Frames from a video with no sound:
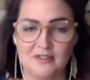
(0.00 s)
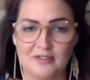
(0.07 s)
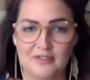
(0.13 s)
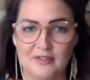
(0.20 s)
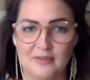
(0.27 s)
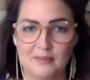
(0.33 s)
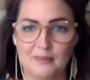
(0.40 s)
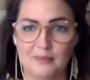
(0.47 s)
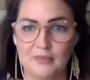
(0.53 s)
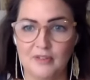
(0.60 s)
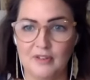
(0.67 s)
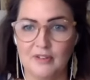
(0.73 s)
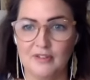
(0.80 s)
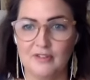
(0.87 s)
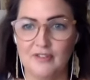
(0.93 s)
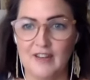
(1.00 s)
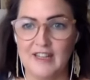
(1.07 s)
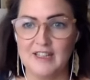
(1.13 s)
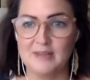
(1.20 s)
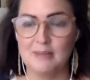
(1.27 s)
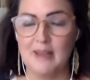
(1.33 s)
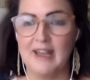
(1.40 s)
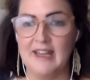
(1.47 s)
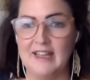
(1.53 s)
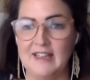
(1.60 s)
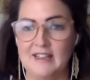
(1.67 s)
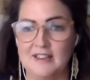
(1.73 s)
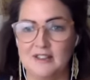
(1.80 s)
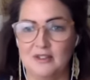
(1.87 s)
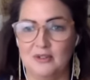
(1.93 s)
of flaked
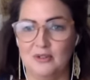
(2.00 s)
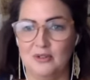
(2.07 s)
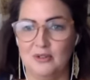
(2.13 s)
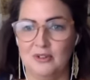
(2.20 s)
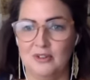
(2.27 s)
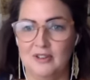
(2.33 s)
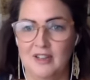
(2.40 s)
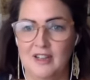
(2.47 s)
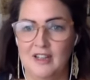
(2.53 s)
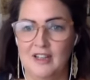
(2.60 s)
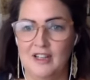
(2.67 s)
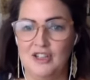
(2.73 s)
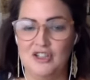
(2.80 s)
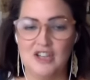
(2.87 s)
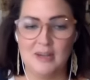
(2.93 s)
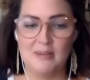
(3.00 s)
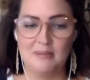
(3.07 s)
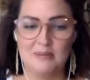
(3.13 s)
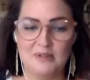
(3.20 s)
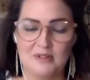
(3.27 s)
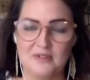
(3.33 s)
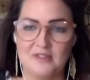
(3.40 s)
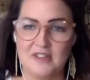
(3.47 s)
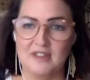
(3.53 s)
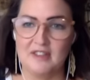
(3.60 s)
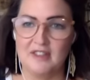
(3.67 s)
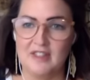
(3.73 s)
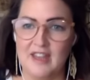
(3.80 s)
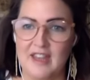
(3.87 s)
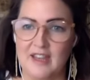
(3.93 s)
paint or chips off
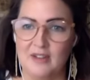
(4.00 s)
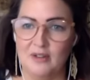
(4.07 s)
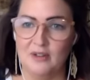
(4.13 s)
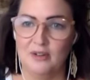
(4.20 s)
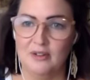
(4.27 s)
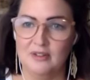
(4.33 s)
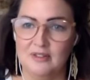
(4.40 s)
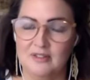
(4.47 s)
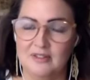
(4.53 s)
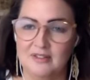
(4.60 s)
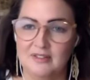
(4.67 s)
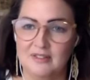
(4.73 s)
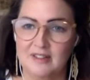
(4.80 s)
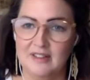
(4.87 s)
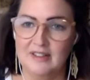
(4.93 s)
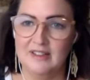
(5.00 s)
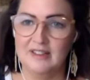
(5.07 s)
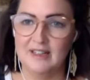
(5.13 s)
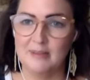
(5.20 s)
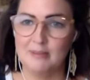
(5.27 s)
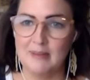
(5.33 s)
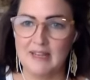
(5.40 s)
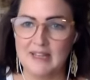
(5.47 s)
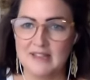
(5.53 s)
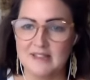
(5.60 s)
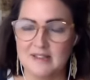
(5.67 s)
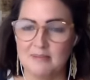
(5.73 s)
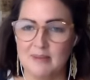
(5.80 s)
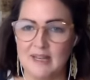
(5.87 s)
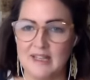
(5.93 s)
something or little
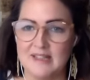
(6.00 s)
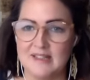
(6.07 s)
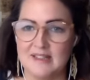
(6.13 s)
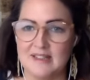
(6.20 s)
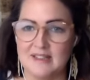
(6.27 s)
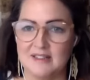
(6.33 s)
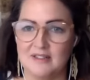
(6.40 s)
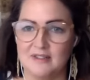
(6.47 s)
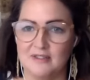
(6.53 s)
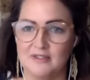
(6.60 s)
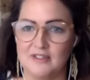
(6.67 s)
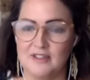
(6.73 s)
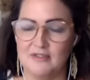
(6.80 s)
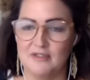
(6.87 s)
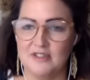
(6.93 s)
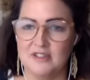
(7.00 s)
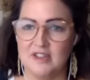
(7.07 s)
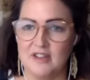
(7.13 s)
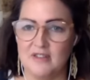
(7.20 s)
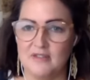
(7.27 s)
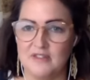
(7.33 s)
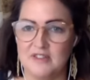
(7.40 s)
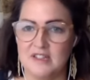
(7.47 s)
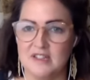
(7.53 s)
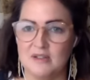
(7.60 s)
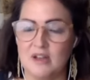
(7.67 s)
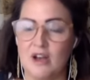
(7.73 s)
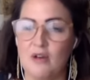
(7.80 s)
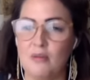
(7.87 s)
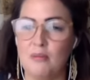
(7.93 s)
bits and pieces of different
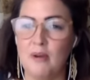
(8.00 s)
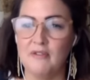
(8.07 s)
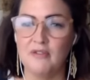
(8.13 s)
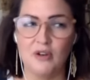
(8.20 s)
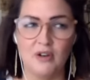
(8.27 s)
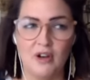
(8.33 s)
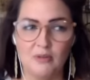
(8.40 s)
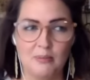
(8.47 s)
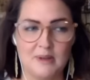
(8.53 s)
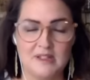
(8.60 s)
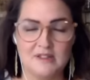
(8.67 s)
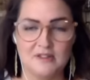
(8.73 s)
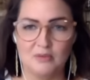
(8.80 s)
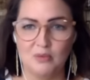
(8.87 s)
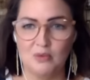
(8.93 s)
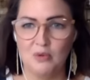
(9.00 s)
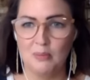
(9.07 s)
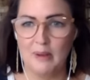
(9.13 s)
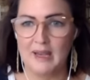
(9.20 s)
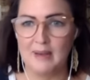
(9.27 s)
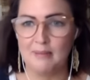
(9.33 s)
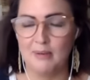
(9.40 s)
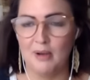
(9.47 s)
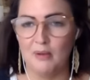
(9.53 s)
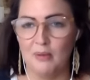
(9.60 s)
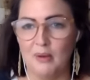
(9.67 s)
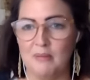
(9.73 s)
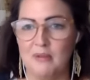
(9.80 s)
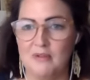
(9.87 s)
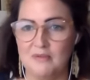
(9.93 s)
surfaces. Oh, I've got old bits of wallpaper
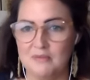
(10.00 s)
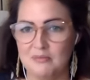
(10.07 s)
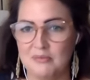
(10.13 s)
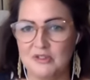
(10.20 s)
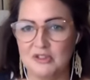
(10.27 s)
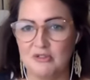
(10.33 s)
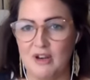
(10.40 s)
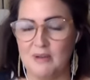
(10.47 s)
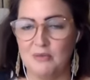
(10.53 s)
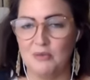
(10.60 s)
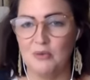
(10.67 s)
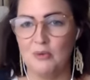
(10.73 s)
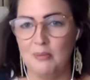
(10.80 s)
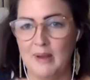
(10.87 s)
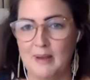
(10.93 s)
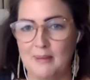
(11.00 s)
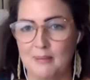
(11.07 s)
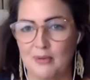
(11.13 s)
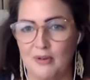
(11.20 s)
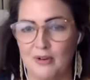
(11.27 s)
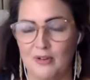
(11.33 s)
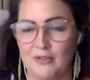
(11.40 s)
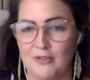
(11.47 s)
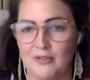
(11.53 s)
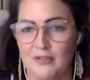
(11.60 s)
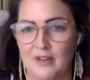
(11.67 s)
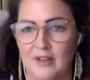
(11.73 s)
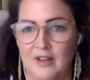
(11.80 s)
when we scraped wallpaper off.